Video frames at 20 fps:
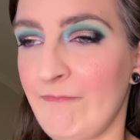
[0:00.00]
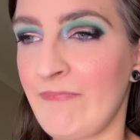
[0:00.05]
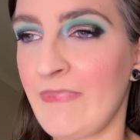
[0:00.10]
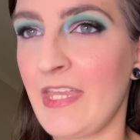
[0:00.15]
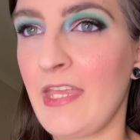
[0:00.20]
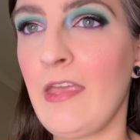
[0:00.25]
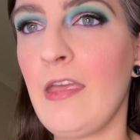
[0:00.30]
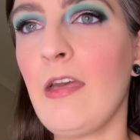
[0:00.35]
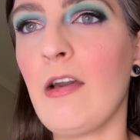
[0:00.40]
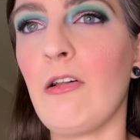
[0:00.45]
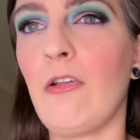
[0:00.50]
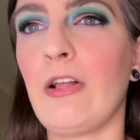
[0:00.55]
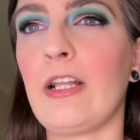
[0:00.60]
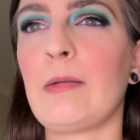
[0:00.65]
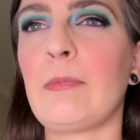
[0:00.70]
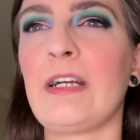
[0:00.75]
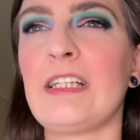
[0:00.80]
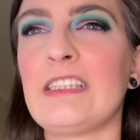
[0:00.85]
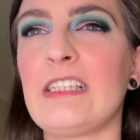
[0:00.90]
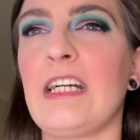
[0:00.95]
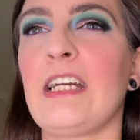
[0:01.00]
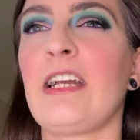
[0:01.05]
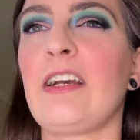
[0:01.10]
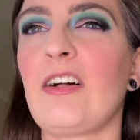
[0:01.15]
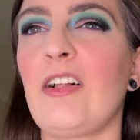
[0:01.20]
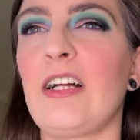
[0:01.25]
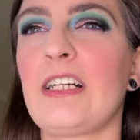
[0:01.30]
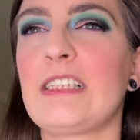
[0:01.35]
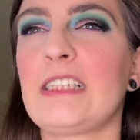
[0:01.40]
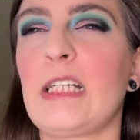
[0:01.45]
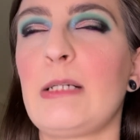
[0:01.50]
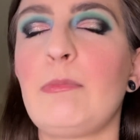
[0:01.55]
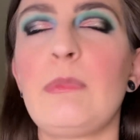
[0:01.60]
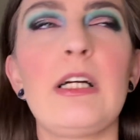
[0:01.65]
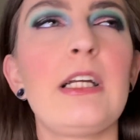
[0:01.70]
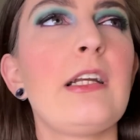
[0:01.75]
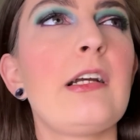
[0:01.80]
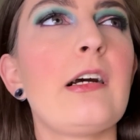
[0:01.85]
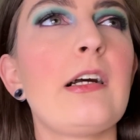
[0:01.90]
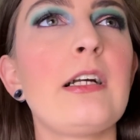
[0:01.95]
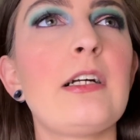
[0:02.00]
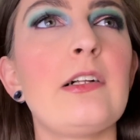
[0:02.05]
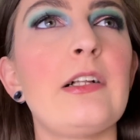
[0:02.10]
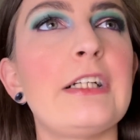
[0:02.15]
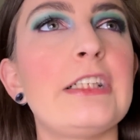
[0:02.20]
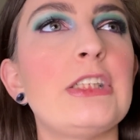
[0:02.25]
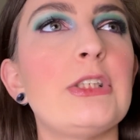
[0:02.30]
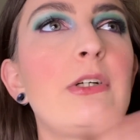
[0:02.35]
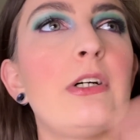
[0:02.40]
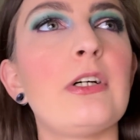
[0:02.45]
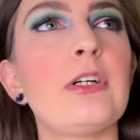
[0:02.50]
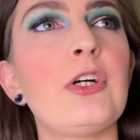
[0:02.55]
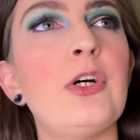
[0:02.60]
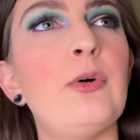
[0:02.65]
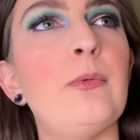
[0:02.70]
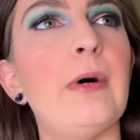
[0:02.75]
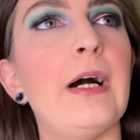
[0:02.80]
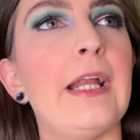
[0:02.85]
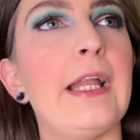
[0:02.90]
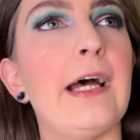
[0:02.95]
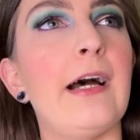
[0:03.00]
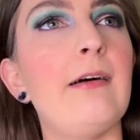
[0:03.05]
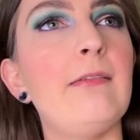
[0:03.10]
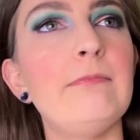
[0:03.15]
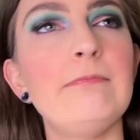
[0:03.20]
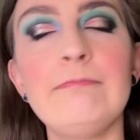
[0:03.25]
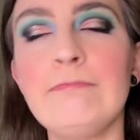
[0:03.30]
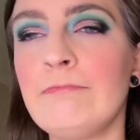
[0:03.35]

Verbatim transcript: I looked at my giant collection. I'm like, I could let you all go by now